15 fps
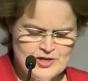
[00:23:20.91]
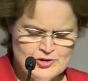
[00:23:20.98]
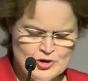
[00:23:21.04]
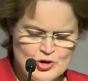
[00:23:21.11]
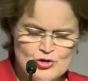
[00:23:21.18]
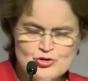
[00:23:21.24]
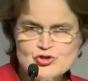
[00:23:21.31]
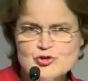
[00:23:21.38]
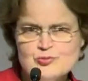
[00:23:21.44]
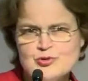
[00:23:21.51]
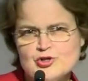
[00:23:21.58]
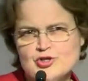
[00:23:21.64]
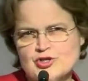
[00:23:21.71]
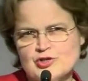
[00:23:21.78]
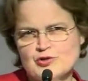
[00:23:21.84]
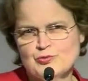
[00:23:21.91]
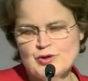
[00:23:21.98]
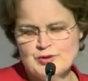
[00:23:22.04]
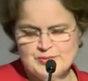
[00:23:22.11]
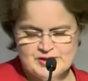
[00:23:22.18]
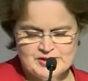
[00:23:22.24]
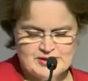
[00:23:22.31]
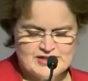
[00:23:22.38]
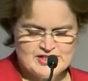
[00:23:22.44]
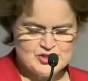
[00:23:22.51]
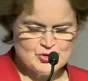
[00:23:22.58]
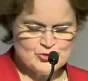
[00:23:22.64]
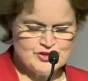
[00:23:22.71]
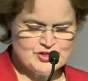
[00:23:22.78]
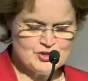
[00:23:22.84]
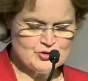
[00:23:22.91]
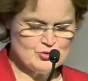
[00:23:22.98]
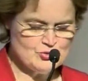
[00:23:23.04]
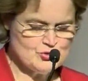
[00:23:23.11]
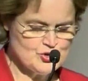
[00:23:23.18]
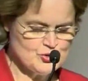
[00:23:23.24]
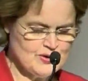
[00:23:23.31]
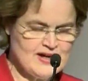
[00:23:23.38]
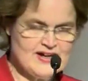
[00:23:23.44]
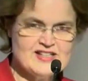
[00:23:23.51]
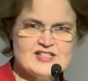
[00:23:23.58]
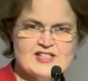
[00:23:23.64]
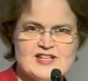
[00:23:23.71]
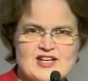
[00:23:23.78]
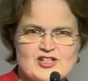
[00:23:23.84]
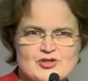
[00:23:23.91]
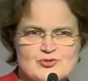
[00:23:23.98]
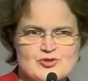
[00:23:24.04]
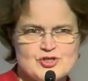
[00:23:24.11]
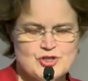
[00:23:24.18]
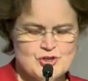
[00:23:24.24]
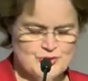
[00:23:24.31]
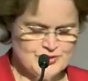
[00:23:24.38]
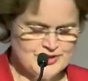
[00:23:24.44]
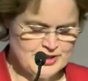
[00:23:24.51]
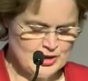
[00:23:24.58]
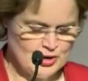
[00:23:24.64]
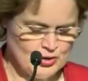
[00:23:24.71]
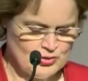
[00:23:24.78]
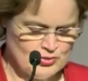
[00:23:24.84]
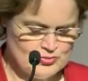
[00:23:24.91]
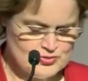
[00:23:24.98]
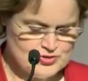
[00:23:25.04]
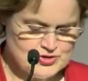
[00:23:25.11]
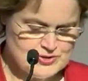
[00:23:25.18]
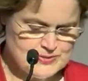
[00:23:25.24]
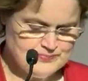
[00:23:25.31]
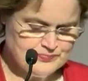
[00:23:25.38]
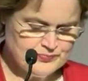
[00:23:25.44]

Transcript: the contribution of women is critical to our international security goals.